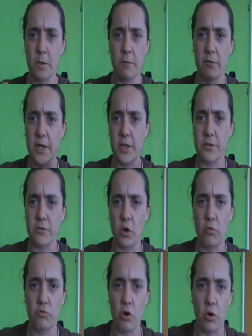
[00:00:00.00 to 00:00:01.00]
Things have
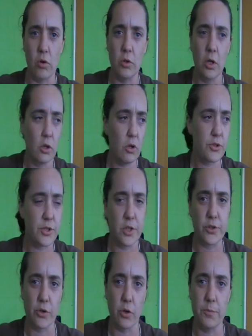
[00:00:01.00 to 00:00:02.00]
gone wrong, lost their
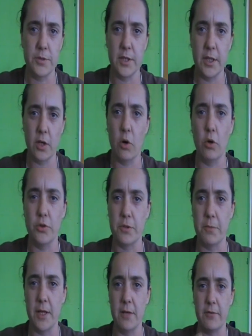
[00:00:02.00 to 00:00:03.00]
jobs, and then gotten to
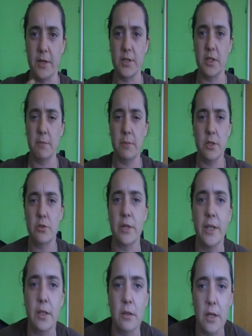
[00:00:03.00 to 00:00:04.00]
benefits, and then been
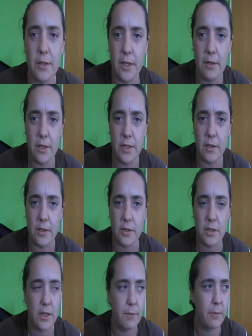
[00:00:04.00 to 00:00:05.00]
treated like they're
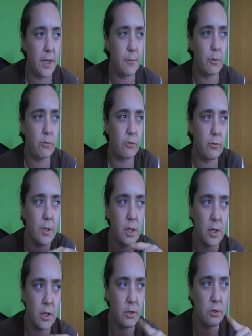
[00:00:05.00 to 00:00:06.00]
idiots. And then people from,
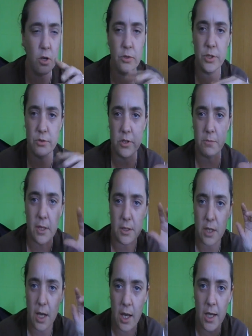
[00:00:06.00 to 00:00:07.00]
no disrespect
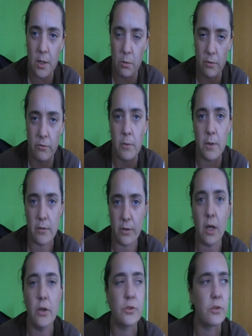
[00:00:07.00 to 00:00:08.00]
to anyone from another
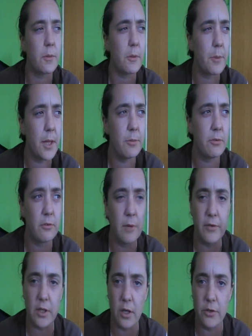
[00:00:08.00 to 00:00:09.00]
country, but people from
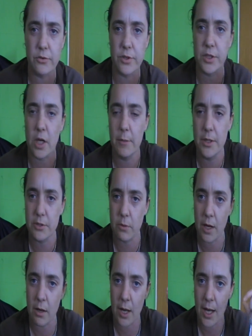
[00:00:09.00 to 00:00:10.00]
other countries come into
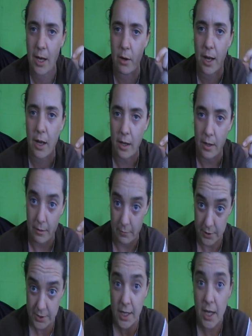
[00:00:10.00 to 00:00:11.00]
our
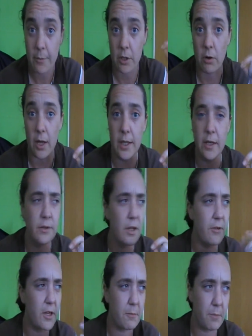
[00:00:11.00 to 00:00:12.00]
say immigrate, and
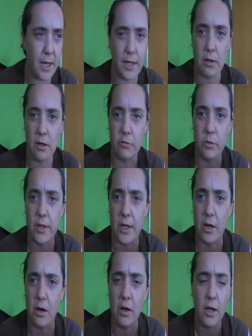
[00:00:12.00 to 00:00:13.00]
they've had a bad life where they
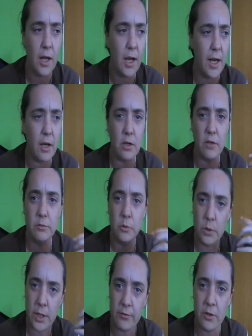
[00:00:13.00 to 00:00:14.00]
are, our government
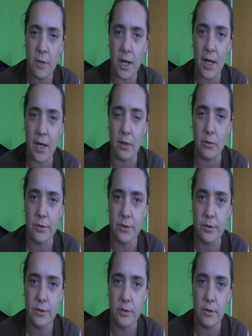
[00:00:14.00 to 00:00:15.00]
will give them a
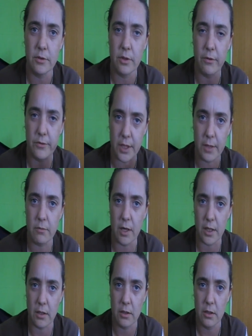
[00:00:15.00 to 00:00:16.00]
house with cheap
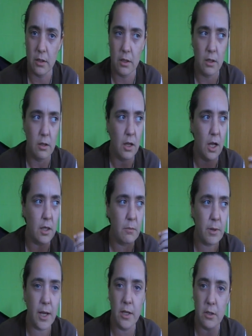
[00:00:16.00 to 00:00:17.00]
rent, and
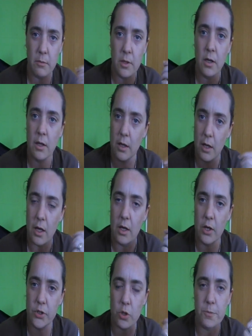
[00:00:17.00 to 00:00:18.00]
pay them
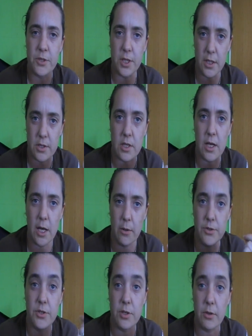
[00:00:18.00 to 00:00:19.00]
a job seeker's
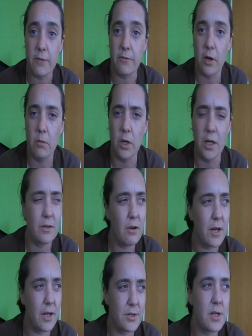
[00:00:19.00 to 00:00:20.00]
allowance until they find work. And
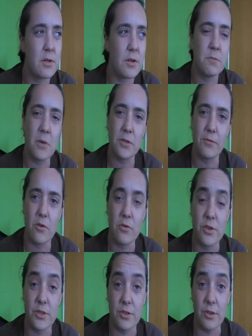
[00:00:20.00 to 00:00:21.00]
9 out of 10 times, most
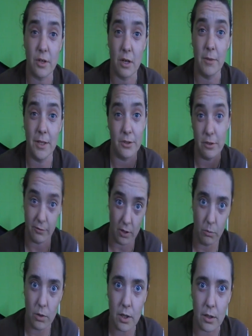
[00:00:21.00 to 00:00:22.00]
foreigners who do come here do
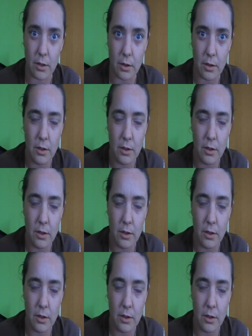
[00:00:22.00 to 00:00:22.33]
find work.